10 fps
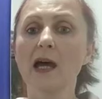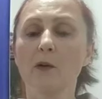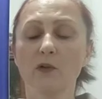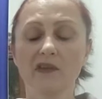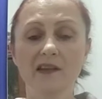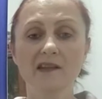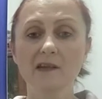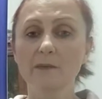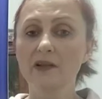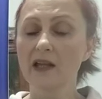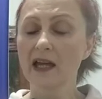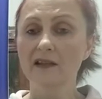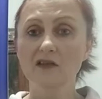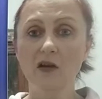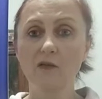with a simple
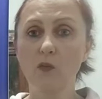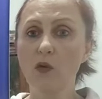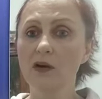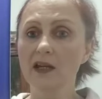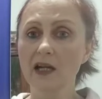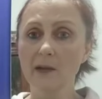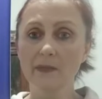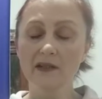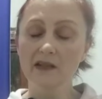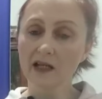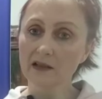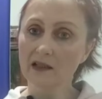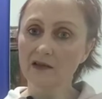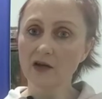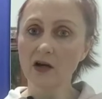act of walking up and down
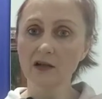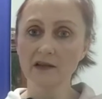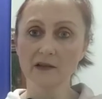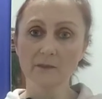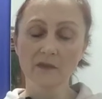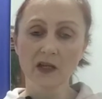his garden,